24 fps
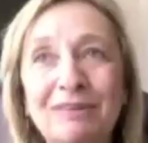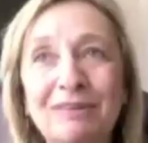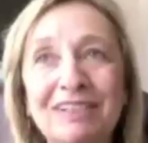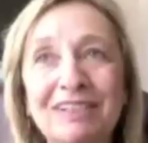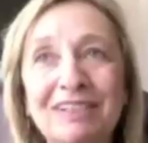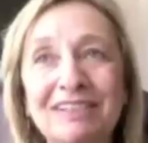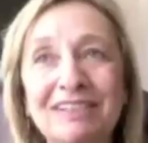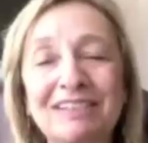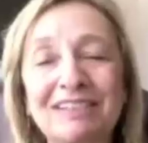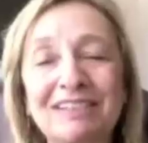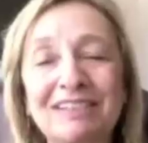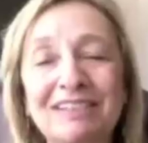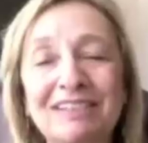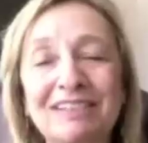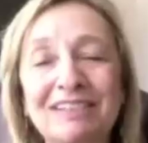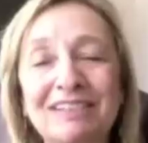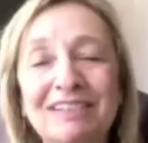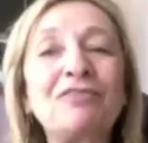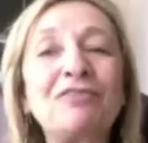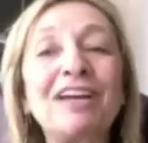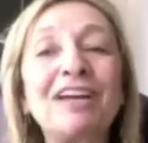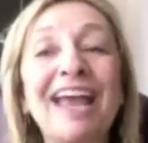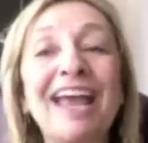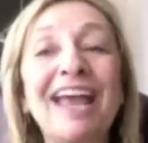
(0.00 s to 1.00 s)
We just
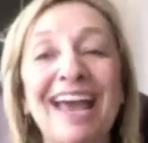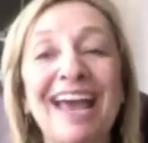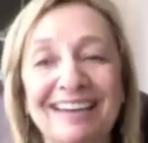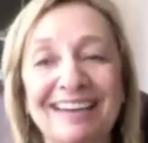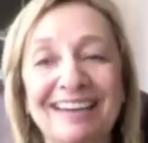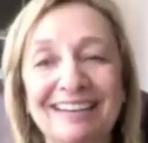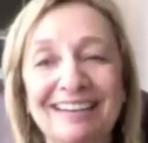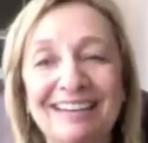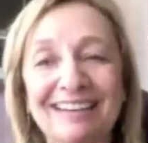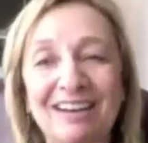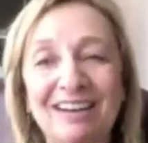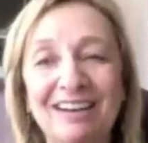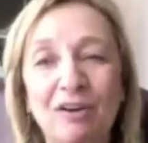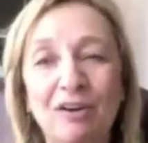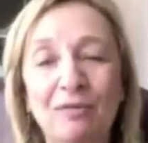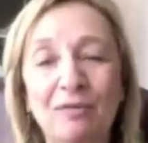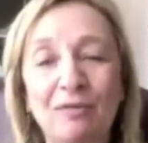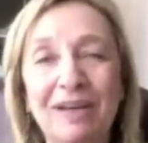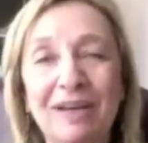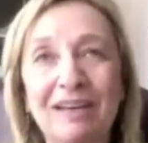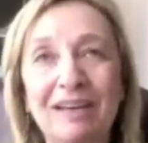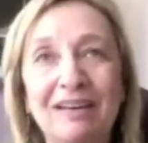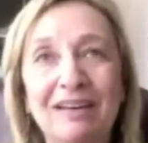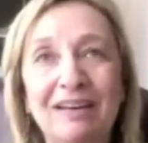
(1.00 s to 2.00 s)
forget, you know,
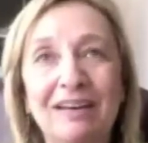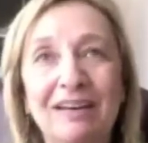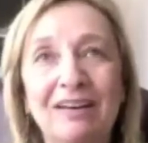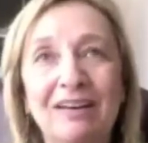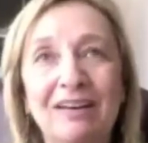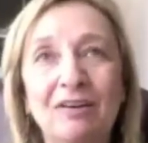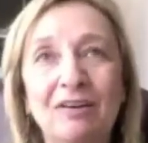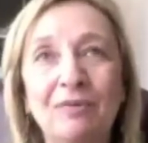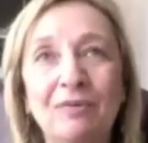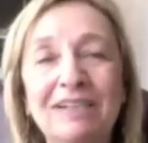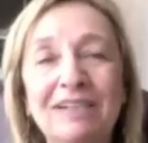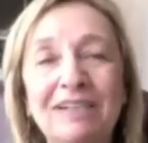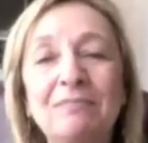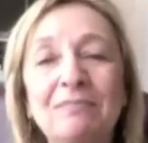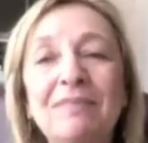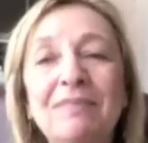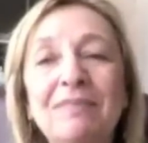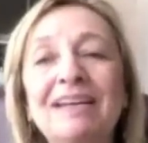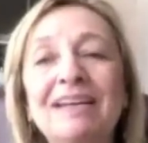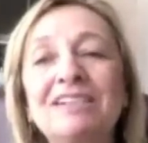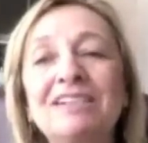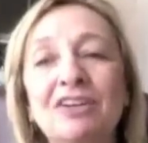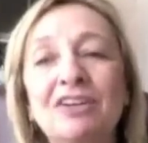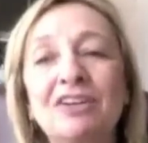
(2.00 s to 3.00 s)
we
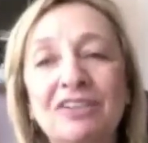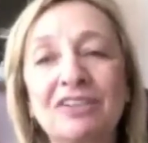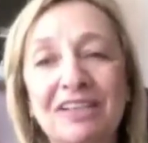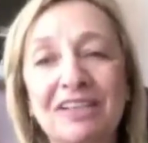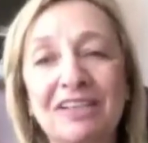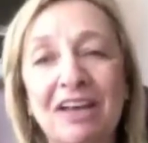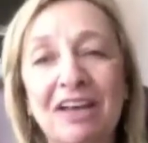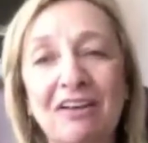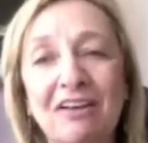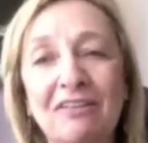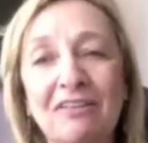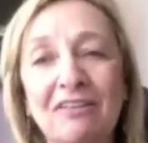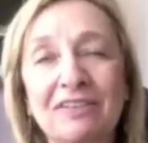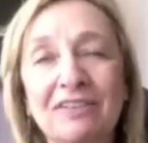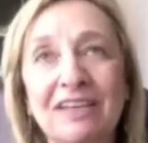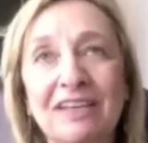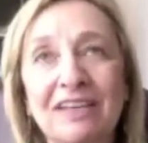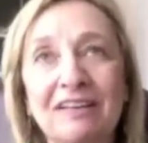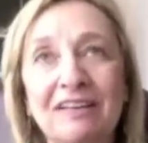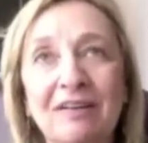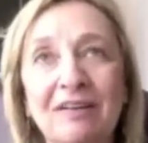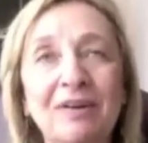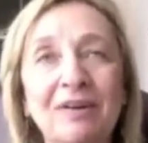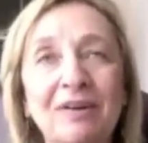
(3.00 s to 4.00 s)
diminish ourselves
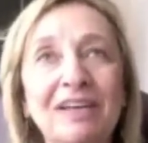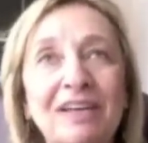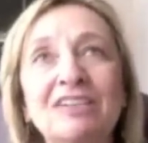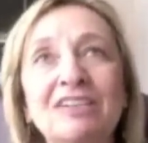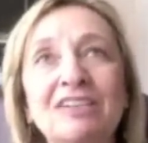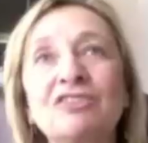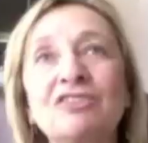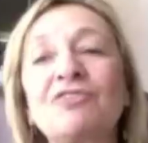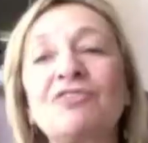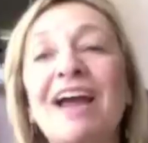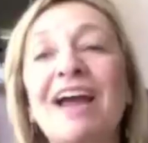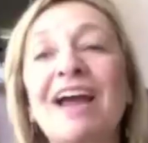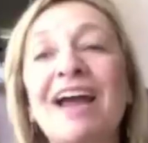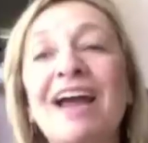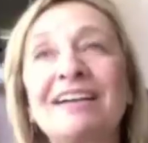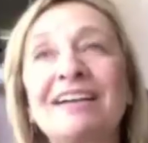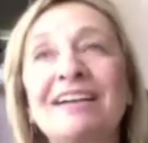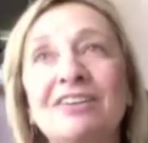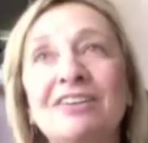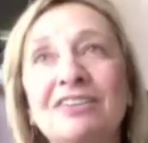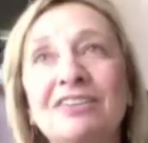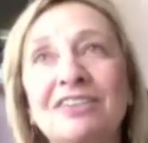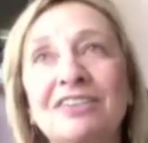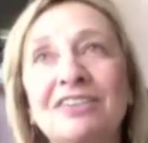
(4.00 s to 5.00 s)
and we
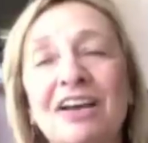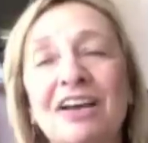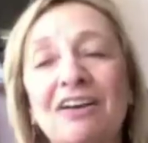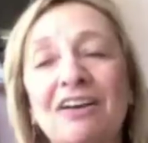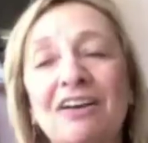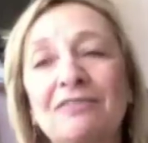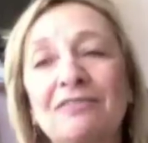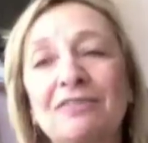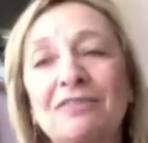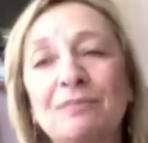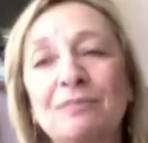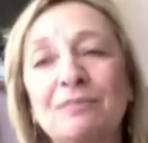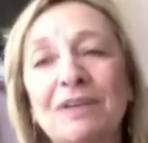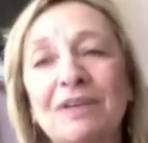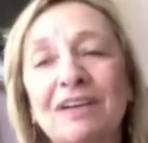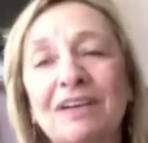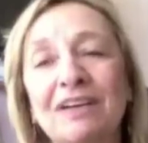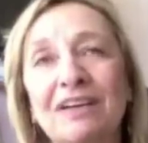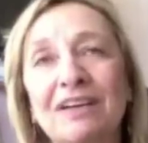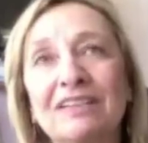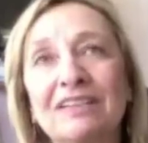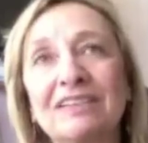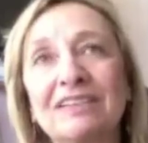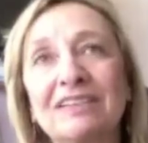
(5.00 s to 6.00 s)
contract ourselves
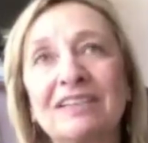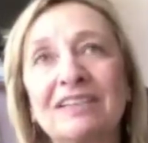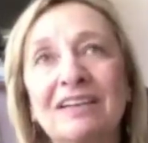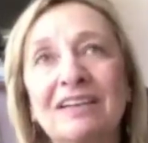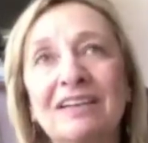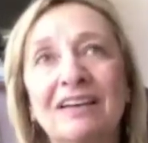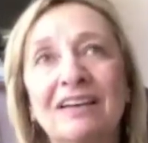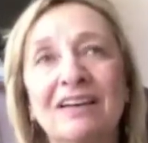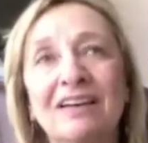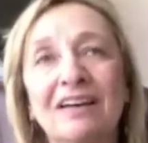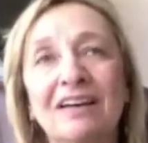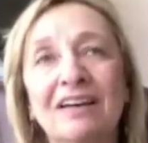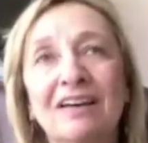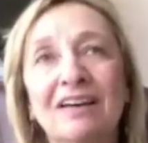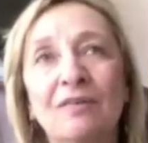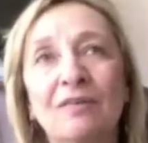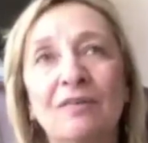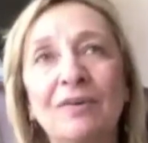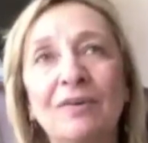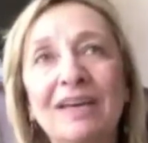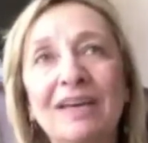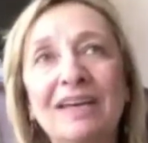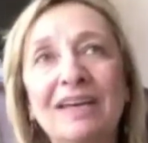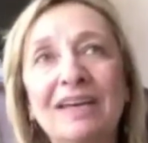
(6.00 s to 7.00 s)
because
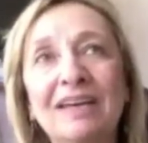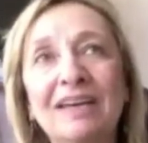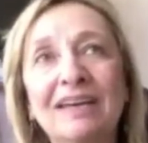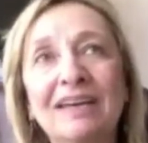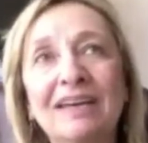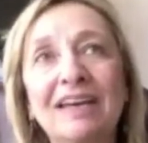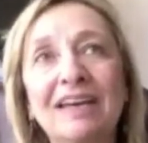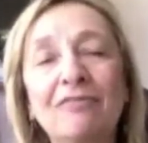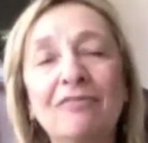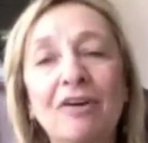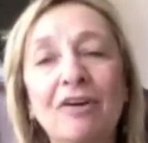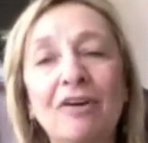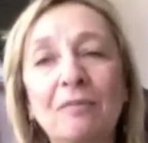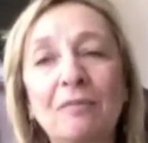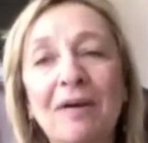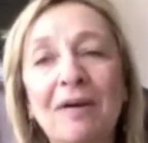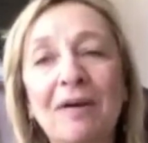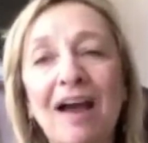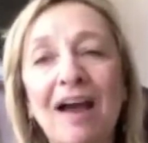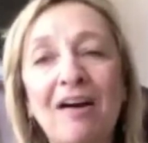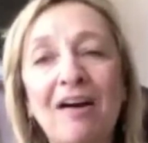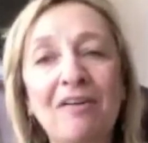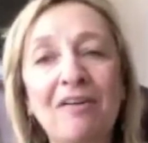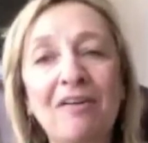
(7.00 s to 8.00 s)
we give our
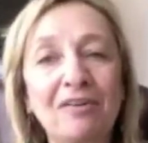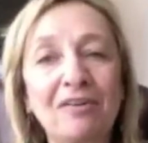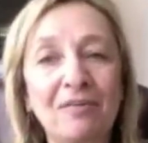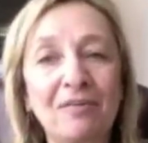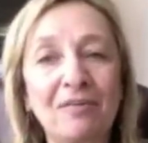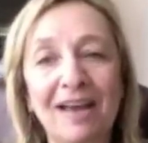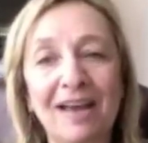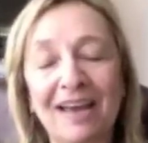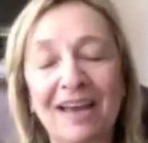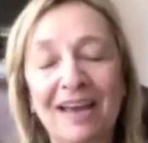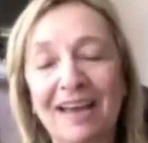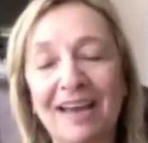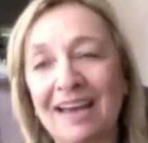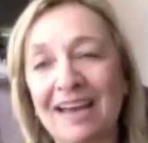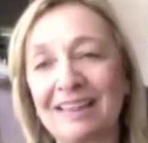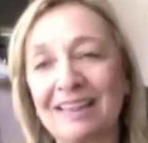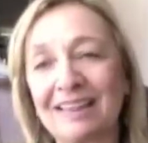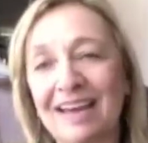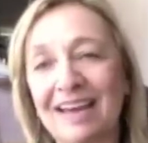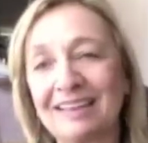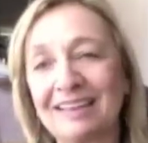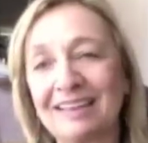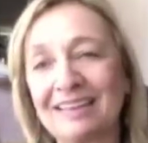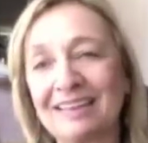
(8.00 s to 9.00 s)
power away
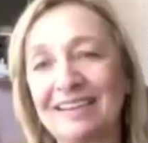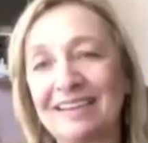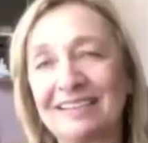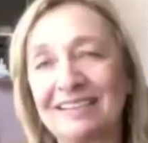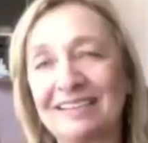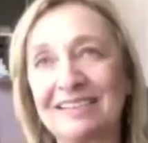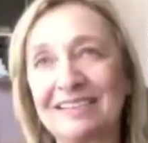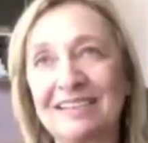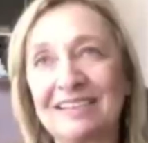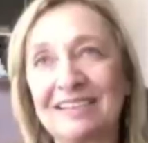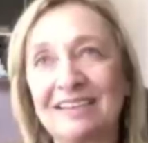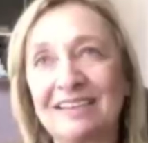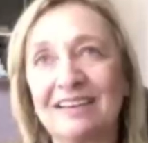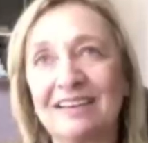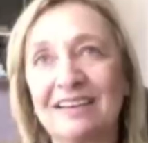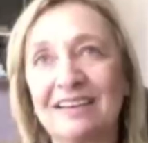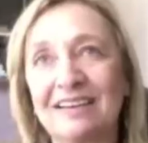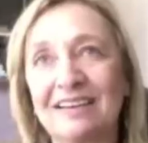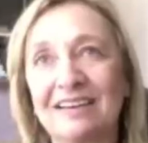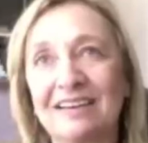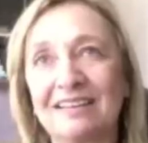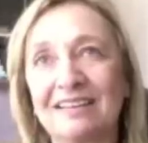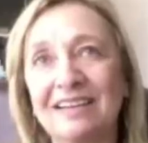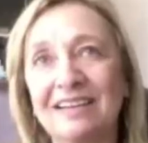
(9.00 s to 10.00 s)
and let these
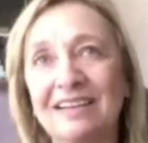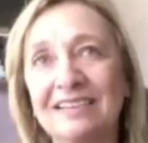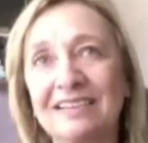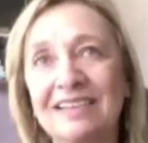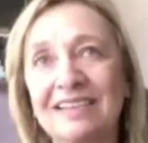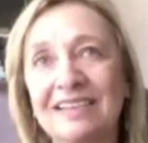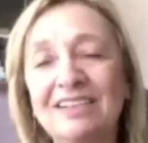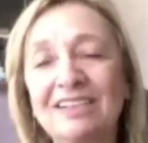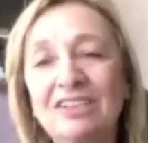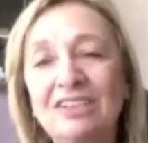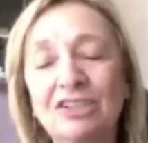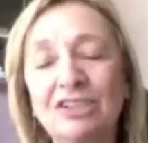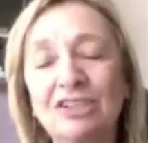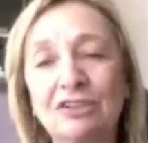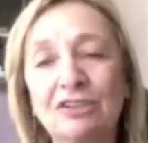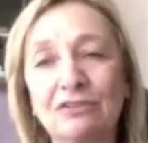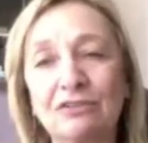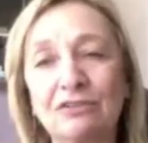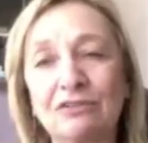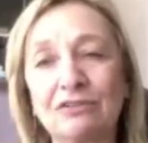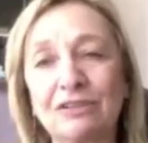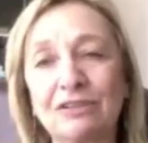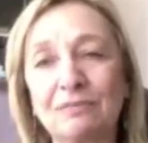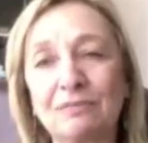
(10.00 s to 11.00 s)

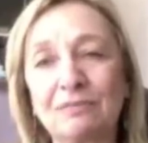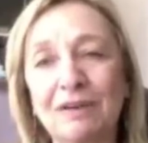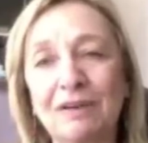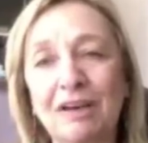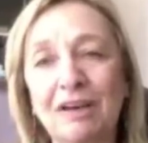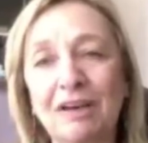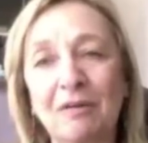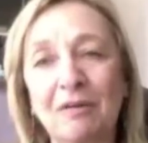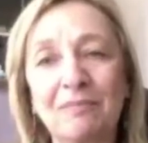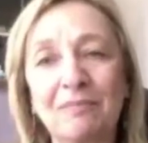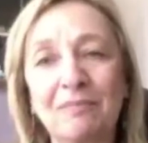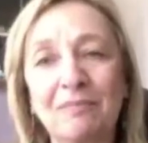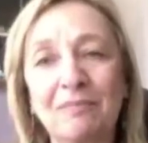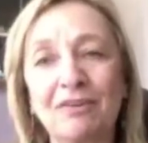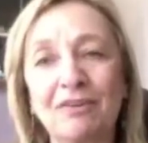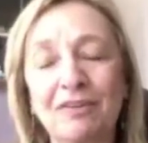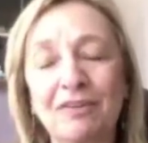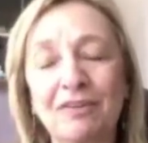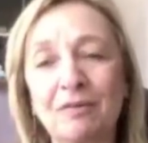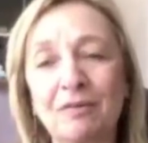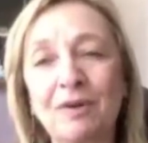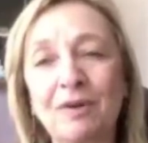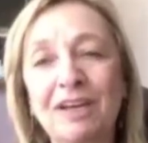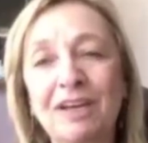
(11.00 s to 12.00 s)
issues become
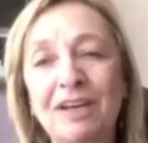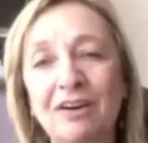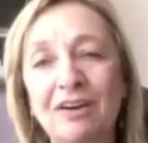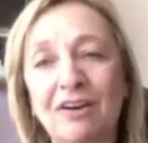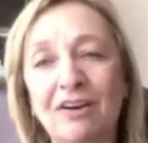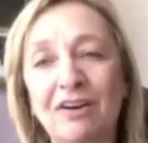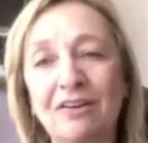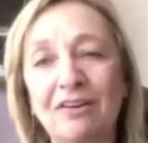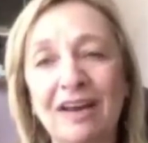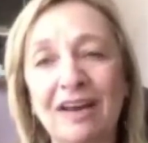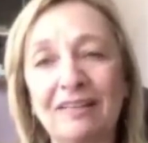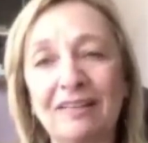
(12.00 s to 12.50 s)
bigger than we are,